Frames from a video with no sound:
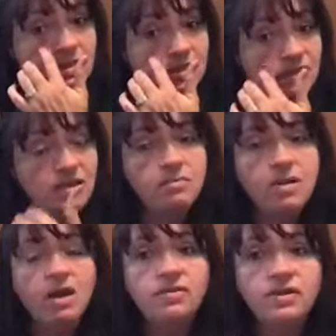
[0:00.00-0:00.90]
to think
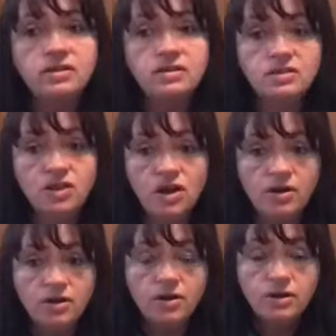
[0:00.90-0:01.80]
about, things to
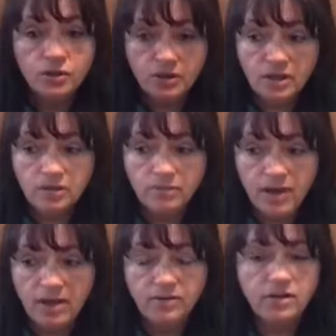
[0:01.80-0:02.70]
start looking
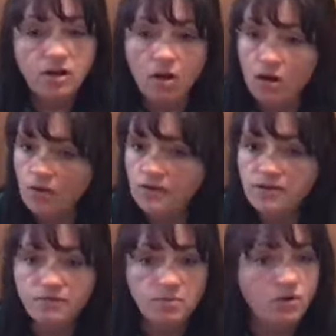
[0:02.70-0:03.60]
around at all the
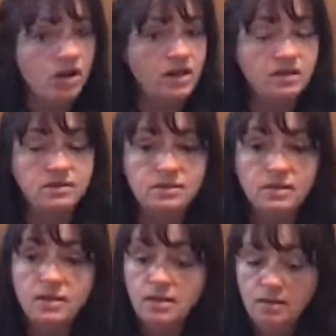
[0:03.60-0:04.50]
different products.
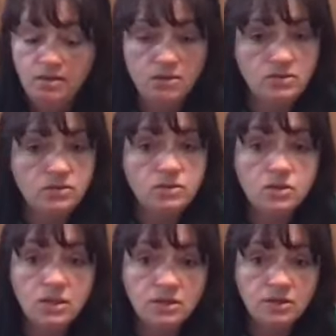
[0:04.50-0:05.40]

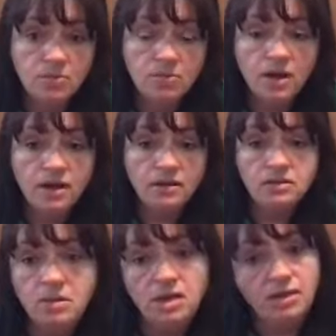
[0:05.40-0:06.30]
Cookies are a product.
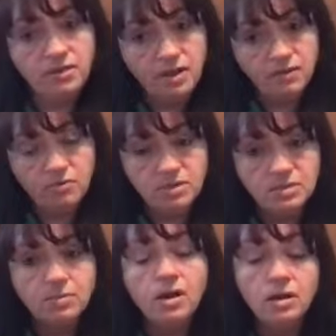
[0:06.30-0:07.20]
not think of them as
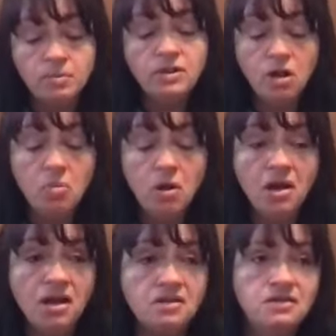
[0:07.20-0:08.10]
a product, but they're a
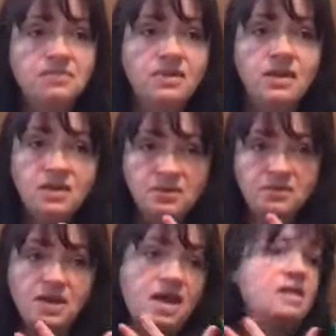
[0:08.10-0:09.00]
product.
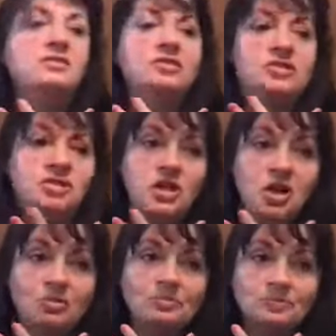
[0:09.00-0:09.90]
Okay, so